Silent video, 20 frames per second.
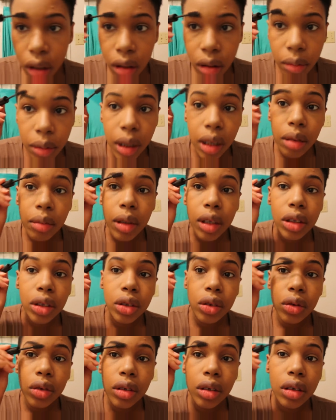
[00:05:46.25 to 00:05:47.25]
go back, make
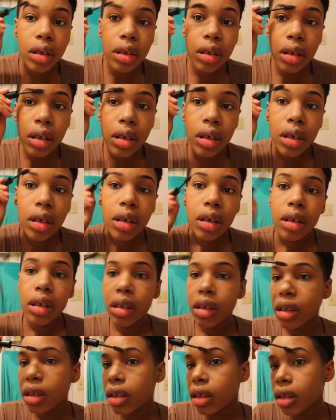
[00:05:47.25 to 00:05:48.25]
sure
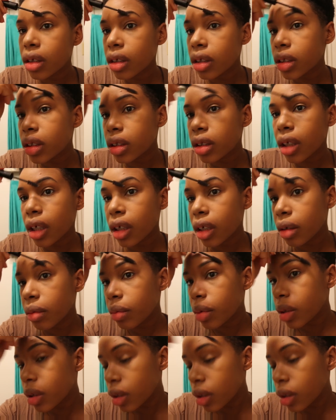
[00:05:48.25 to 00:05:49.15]
these stay in